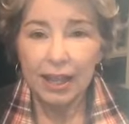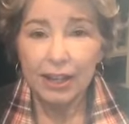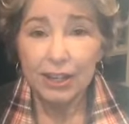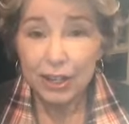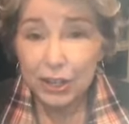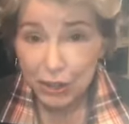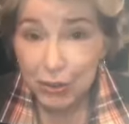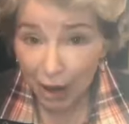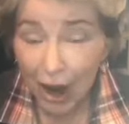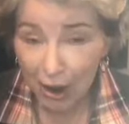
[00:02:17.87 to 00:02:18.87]
Did you
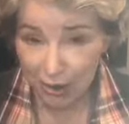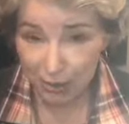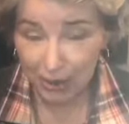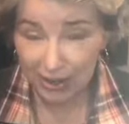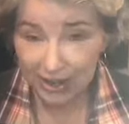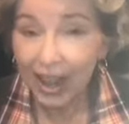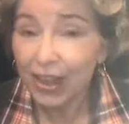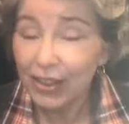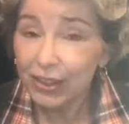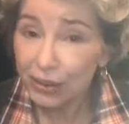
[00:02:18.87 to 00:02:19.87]
know
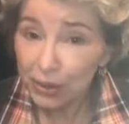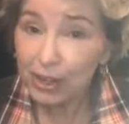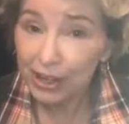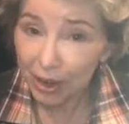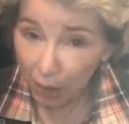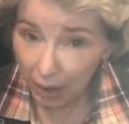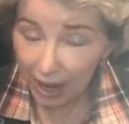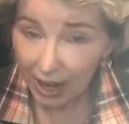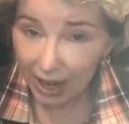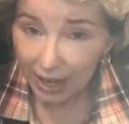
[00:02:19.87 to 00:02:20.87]
that you can go
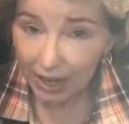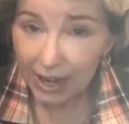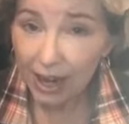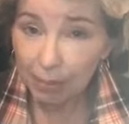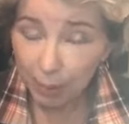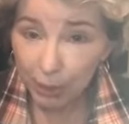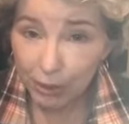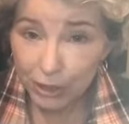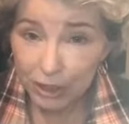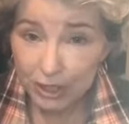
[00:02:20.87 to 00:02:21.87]
ahead and
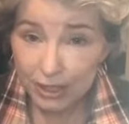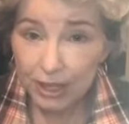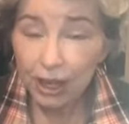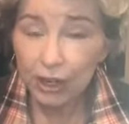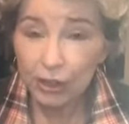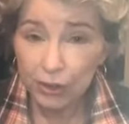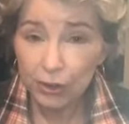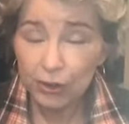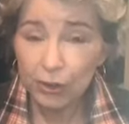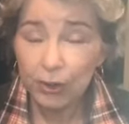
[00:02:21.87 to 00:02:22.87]
purchase
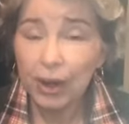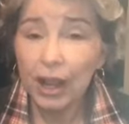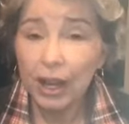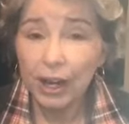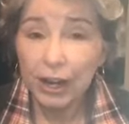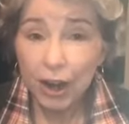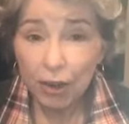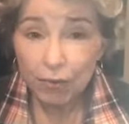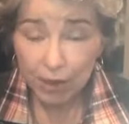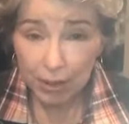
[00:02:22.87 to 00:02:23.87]
your
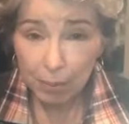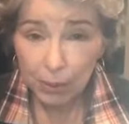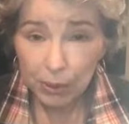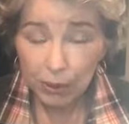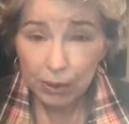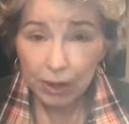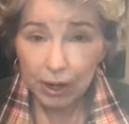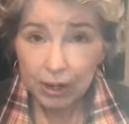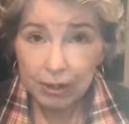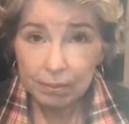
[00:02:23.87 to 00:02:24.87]
November,
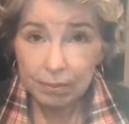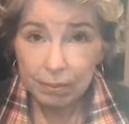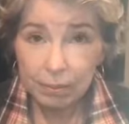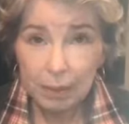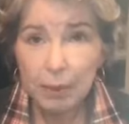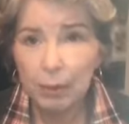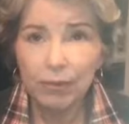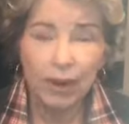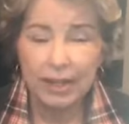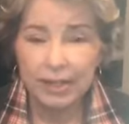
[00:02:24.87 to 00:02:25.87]
let me
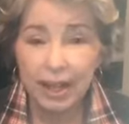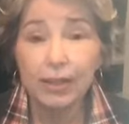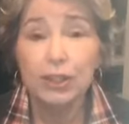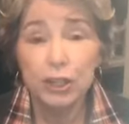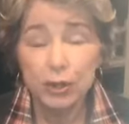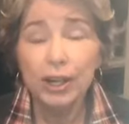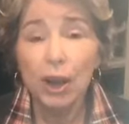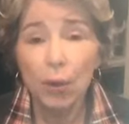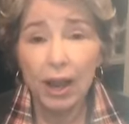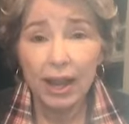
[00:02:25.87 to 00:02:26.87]
rephrase that you can
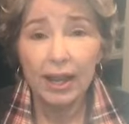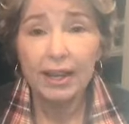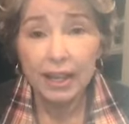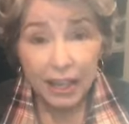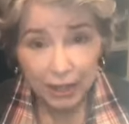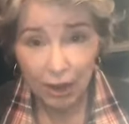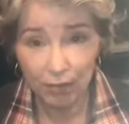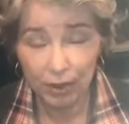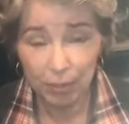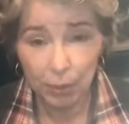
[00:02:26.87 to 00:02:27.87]
go ahead in
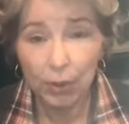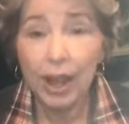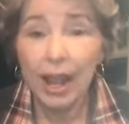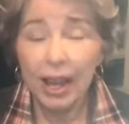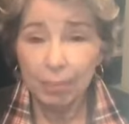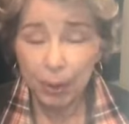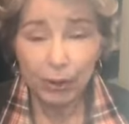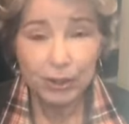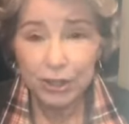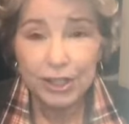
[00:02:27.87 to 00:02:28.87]
November and
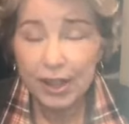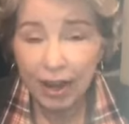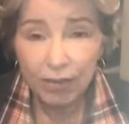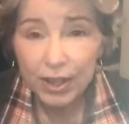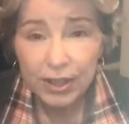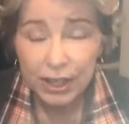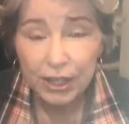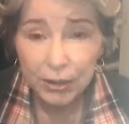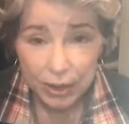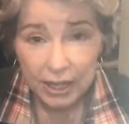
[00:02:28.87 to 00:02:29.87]
purchase everything you
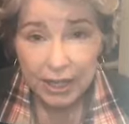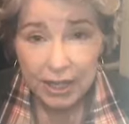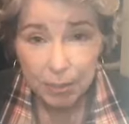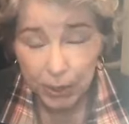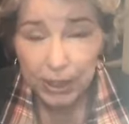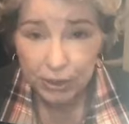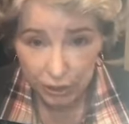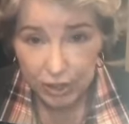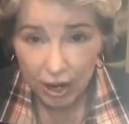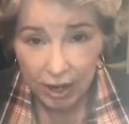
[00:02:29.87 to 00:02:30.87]
need to put in your
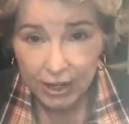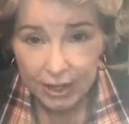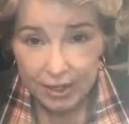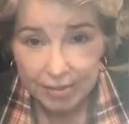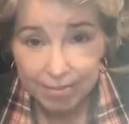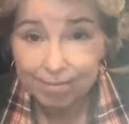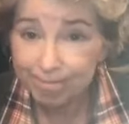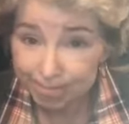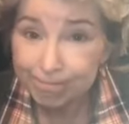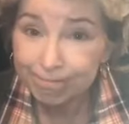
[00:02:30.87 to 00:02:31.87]
stockings?
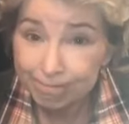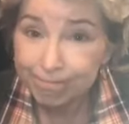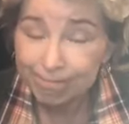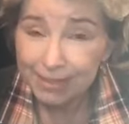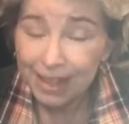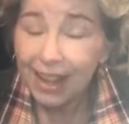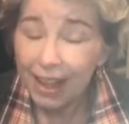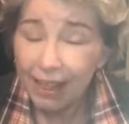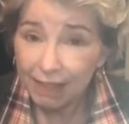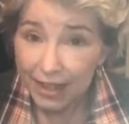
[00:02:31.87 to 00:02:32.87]

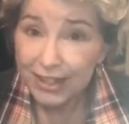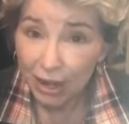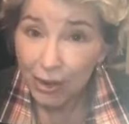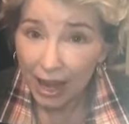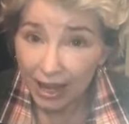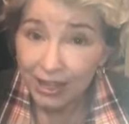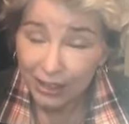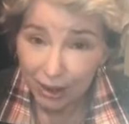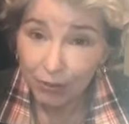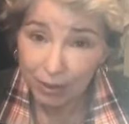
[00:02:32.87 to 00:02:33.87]
They sell candy in
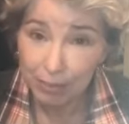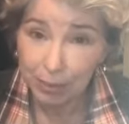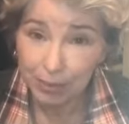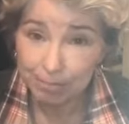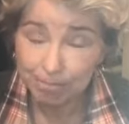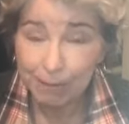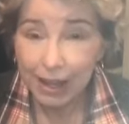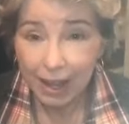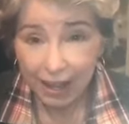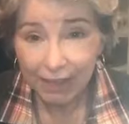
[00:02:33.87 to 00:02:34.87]
November,
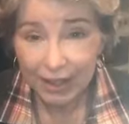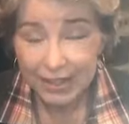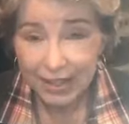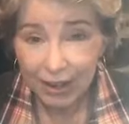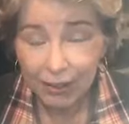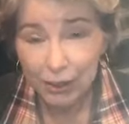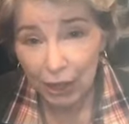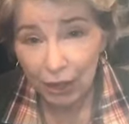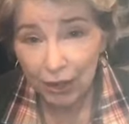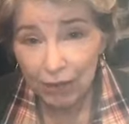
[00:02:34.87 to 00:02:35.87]
and they sell
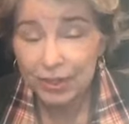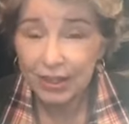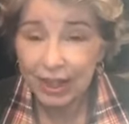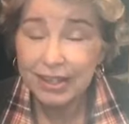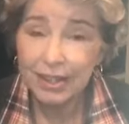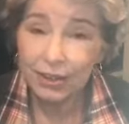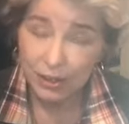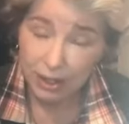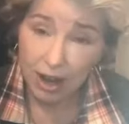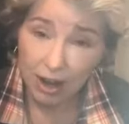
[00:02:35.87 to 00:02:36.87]
gloves, and they sell
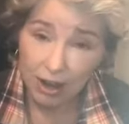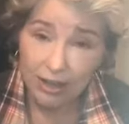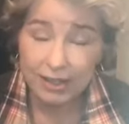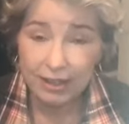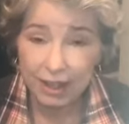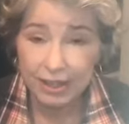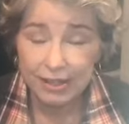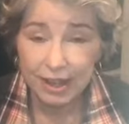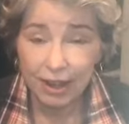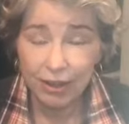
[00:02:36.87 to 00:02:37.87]
socks, and they
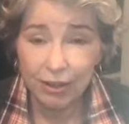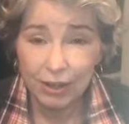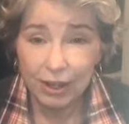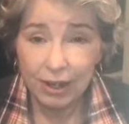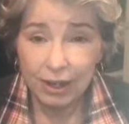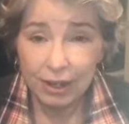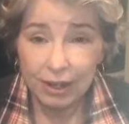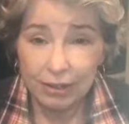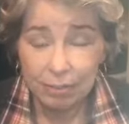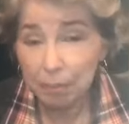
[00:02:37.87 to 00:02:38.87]
sell
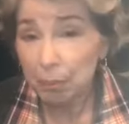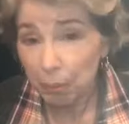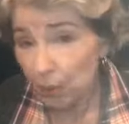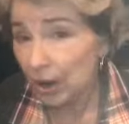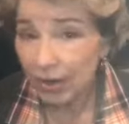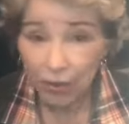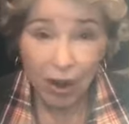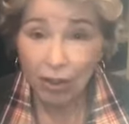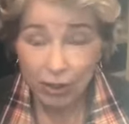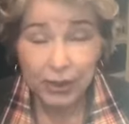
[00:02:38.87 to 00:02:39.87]
whatever all
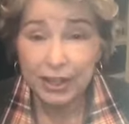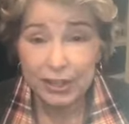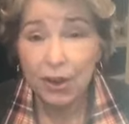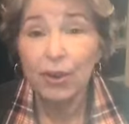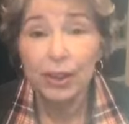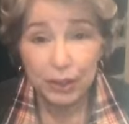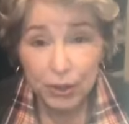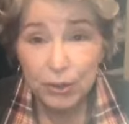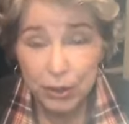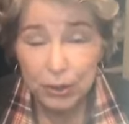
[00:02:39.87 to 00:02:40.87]
the things are that you
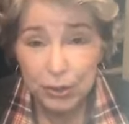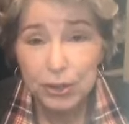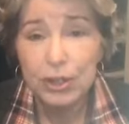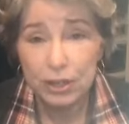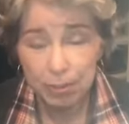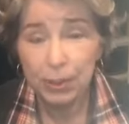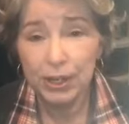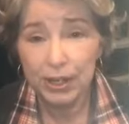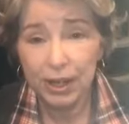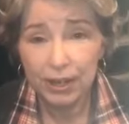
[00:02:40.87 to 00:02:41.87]
used to put
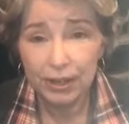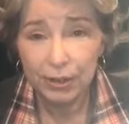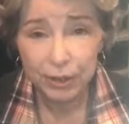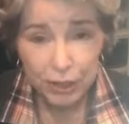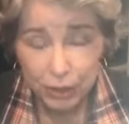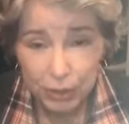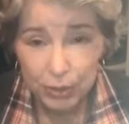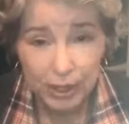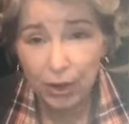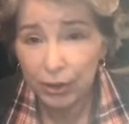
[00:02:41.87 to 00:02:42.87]
in your
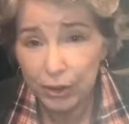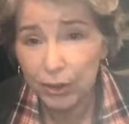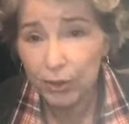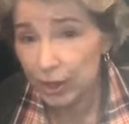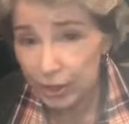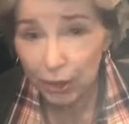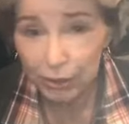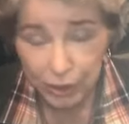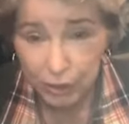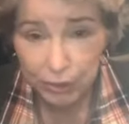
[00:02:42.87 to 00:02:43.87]
children or your adult
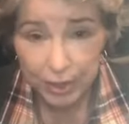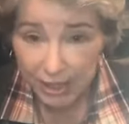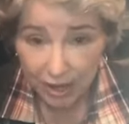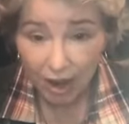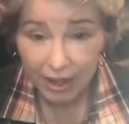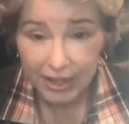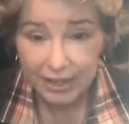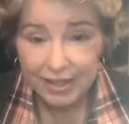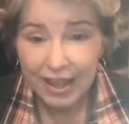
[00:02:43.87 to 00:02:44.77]
children's stockings.